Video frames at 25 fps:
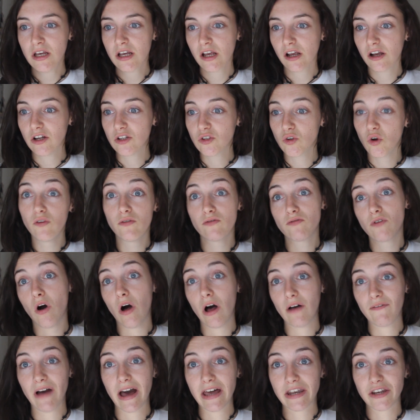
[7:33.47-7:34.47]
because overall
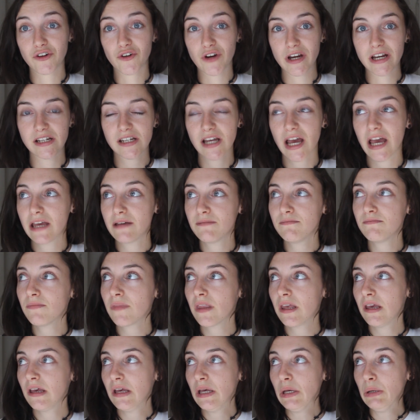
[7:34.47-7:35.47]
I've had a great
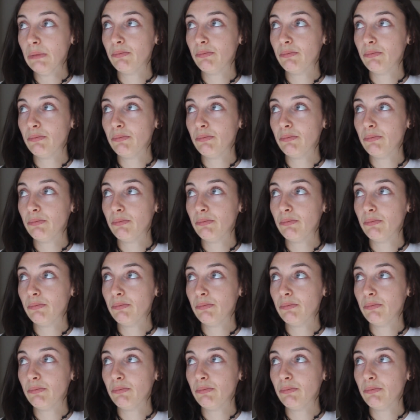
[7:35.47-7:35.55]
time a